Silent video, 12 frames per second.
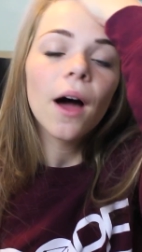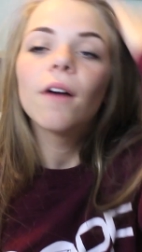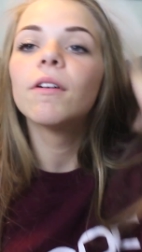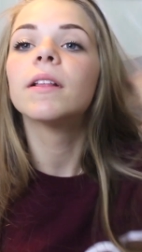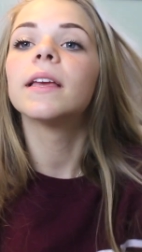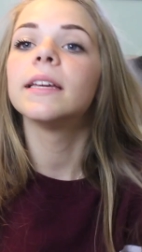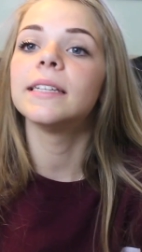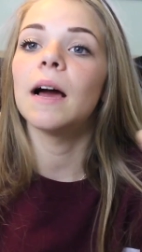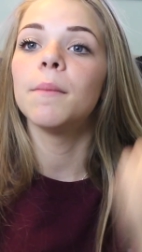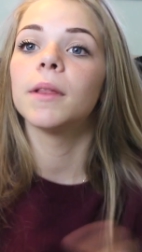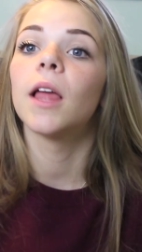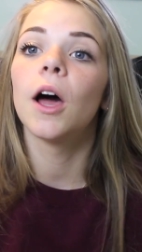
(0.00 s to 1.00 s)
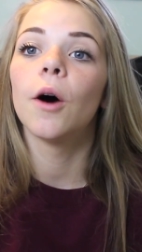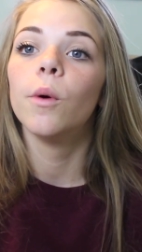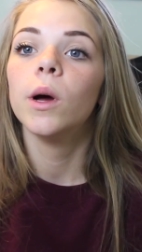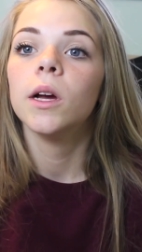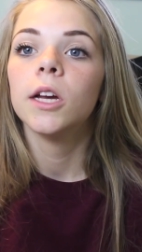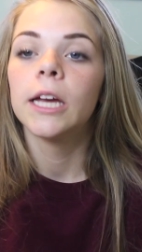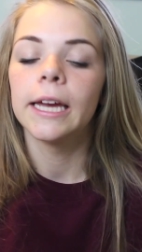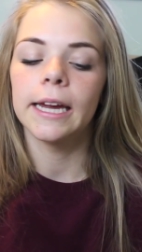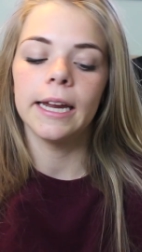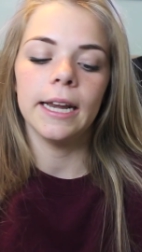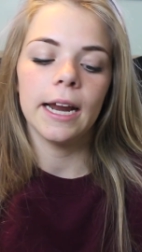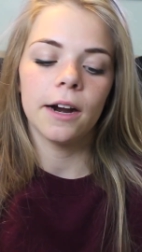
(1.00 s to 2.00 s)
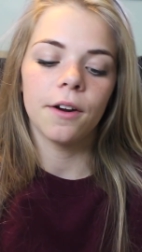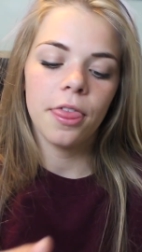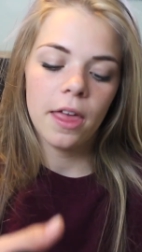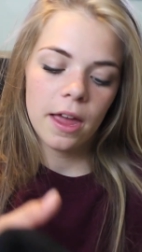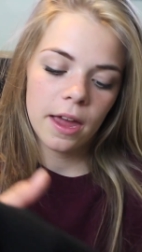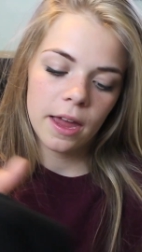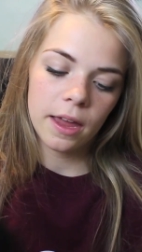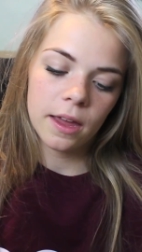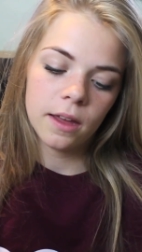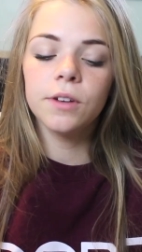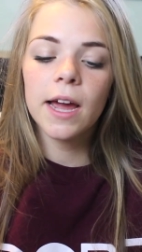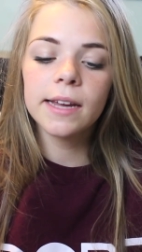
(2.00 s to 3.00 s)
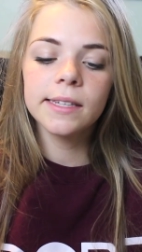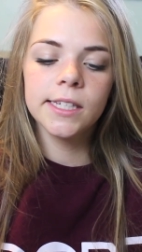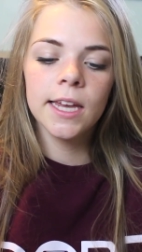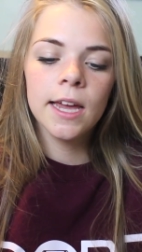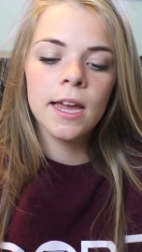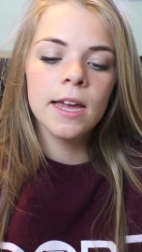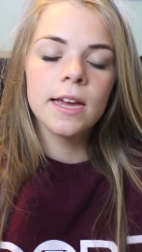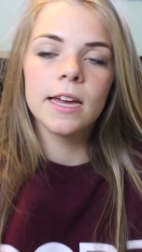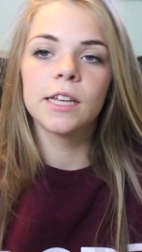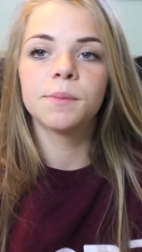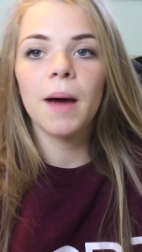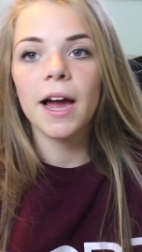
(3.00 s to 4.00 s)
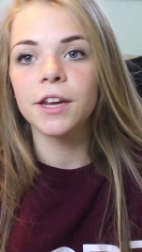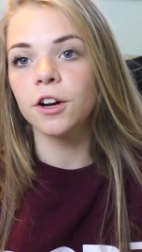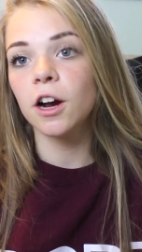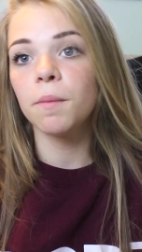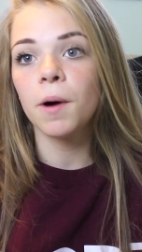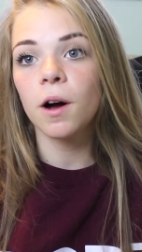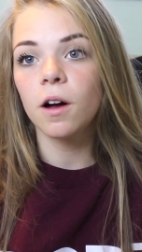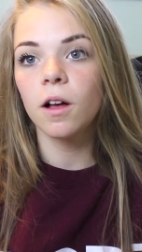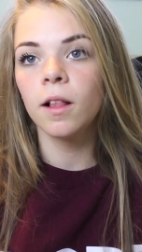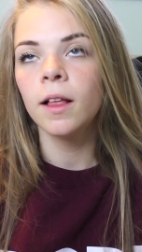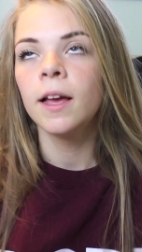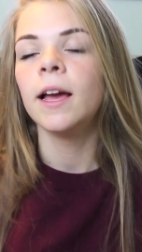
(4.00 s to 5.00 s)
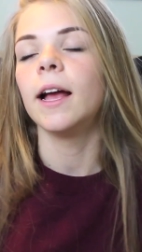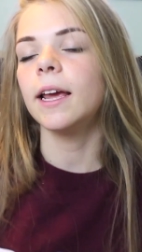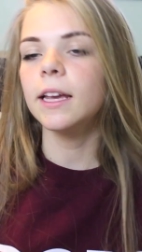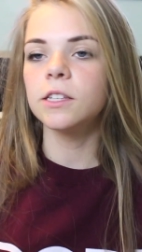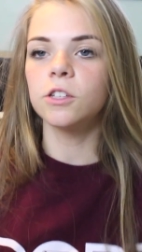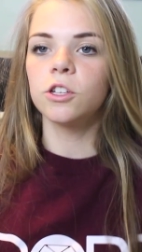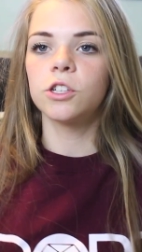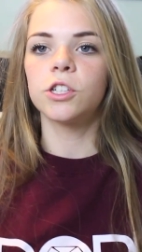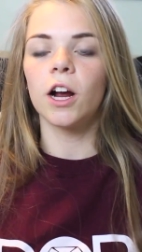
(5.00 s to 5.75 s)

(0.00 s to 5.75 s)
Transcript: I'll have a link down below and everything. The next is my Europe haul. And I guess I'll just